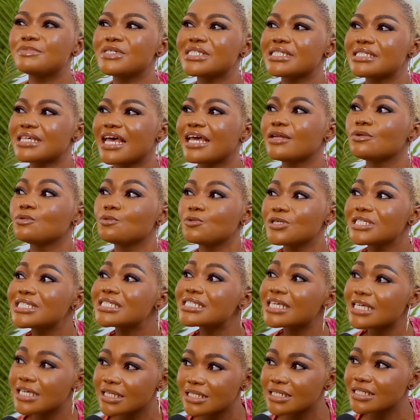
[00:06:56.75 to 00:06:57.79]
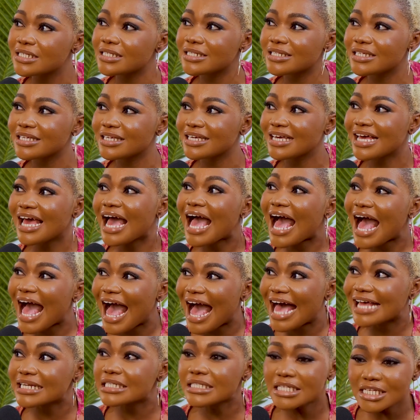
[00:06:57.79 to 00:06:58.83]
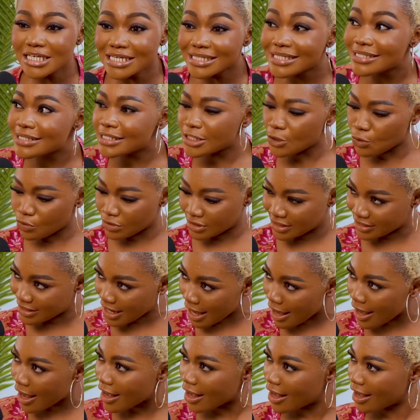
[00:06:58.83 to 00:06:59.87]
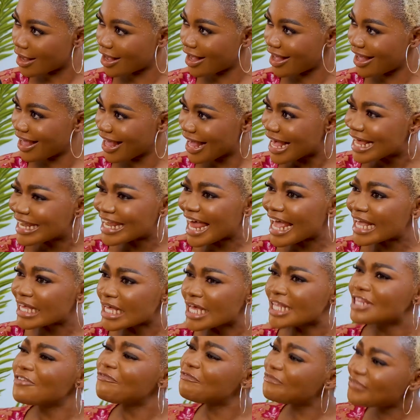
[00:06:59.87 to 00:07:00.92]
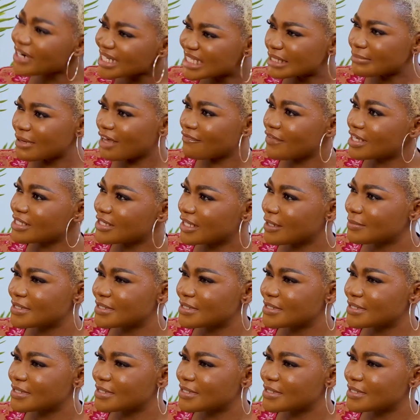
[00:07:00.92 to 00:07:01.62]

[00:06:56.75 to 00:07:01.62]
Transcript: beside Wizkid. And it's still there. Mm-hmm. Like the first time I ever saw them